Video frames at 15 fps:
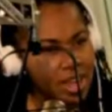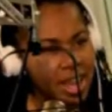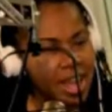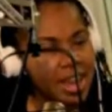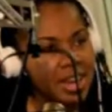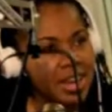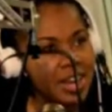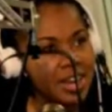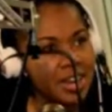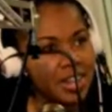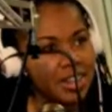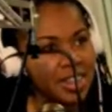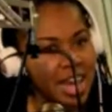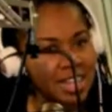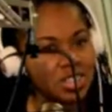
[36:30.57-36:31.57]
And
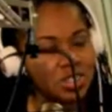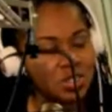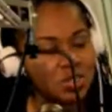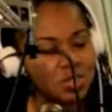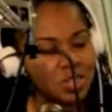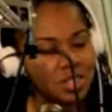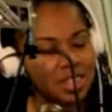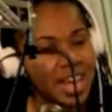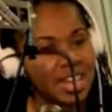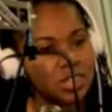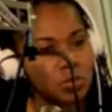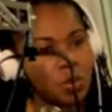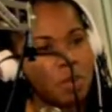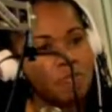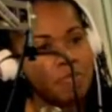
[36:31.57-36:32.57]
that's
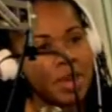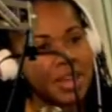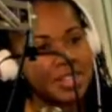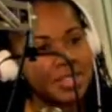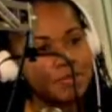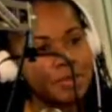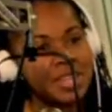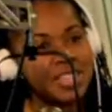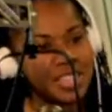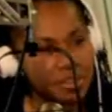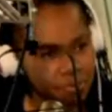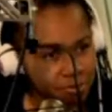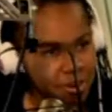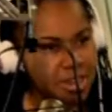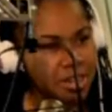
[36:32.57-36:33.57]
what makes me
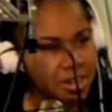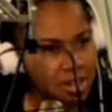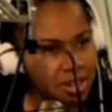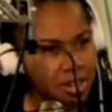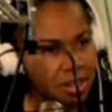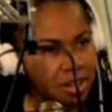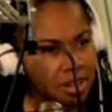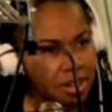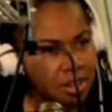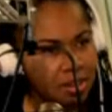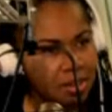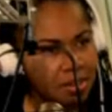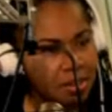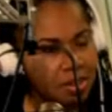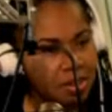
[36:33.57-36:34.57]
different. Yeah, these are the
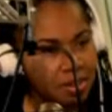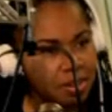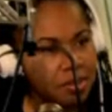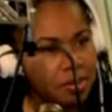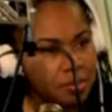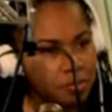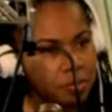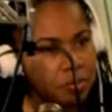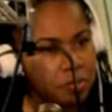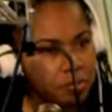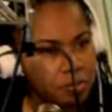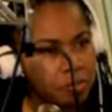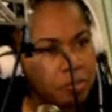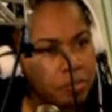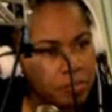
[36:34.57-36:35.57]
people that we've put
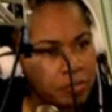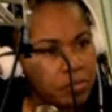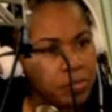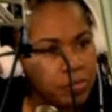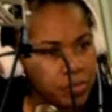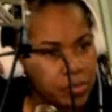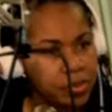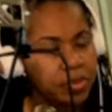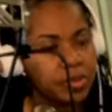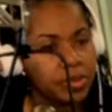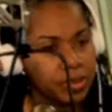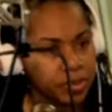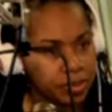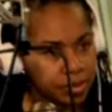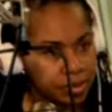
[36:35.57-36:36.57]
into office
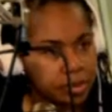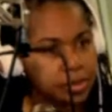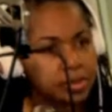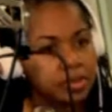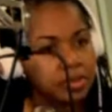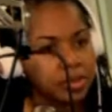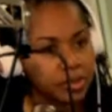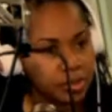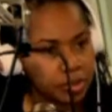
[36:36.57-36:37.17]
with our vote.